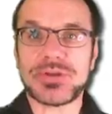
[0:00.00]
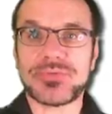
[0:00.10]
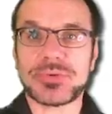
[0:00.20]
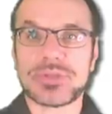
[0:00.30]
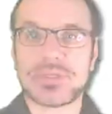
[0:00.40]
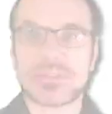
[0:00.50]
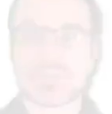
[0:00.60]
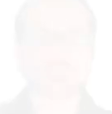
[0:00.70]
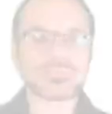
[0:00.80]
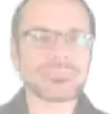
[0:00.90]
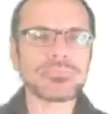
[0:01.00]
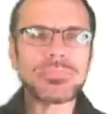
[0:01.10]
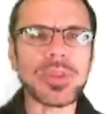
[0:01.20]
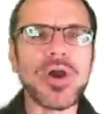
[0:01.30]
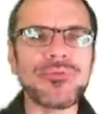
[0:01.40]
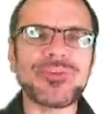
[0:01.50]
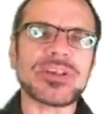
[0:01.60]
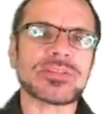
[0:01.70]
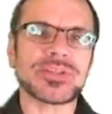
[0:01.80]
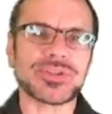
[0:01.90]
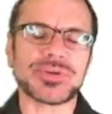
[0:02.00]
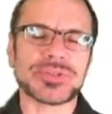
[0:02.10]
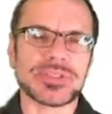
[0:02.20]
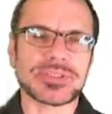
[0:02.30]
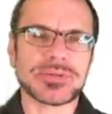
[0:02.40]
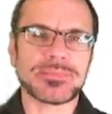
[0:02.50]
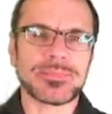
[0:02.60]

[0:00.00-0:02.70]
of your disk. How fast is your disk?